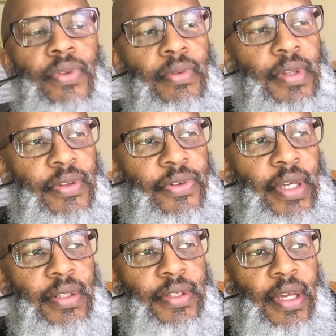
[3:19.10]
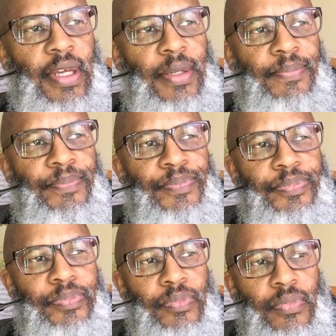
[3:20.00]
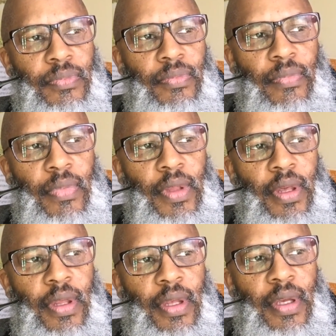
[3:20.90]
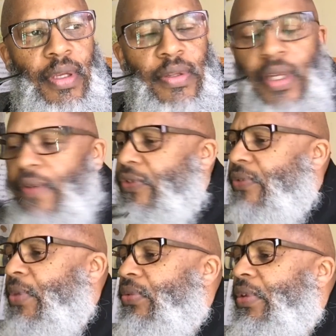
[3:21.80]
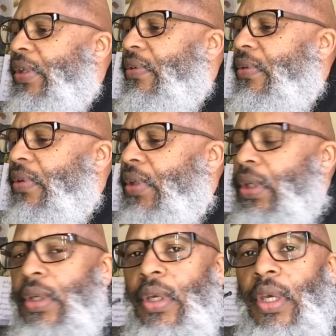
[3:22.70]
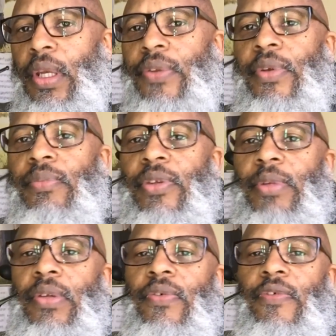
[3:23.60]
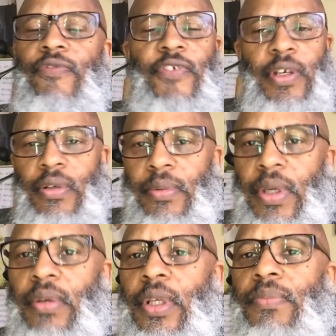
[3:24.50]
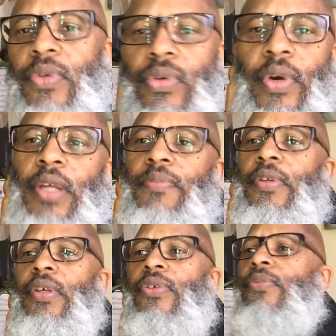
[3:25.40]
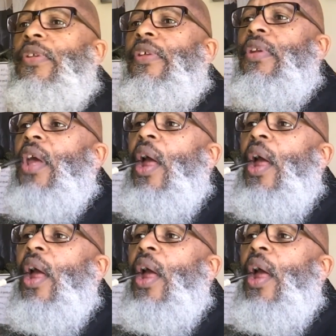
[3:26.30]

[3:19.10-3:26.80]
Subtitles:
is only the second time that I've smoked it, and it seems to be doing fairly well, and I'm quite pleased with it.